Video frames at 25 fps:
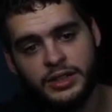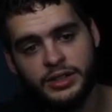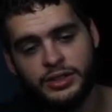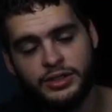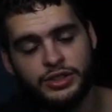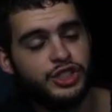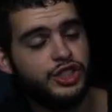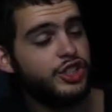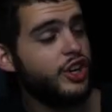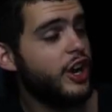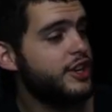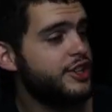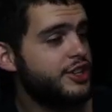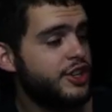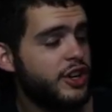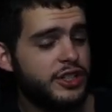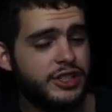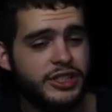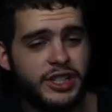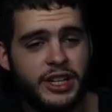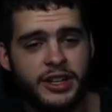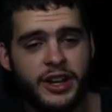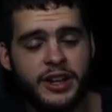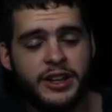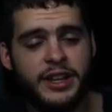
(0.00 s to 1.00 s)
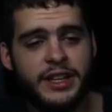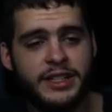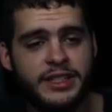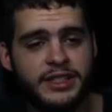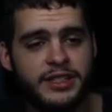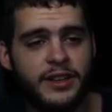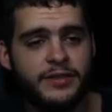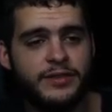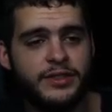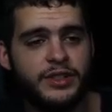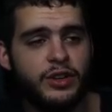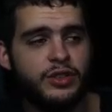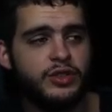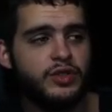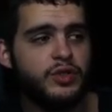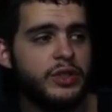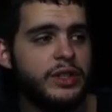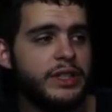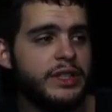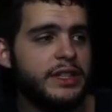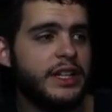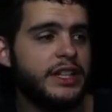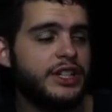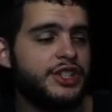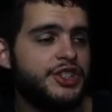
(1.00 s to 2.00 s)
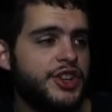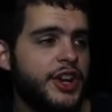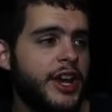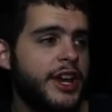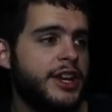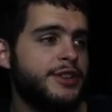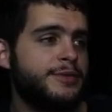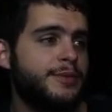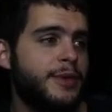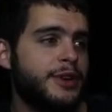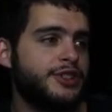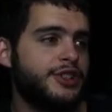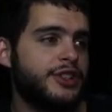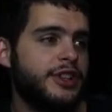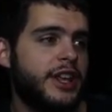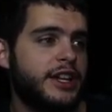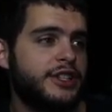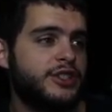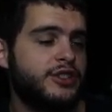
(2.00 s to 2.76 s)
Strategy cards, none of that stuff is going to really like, change much on that.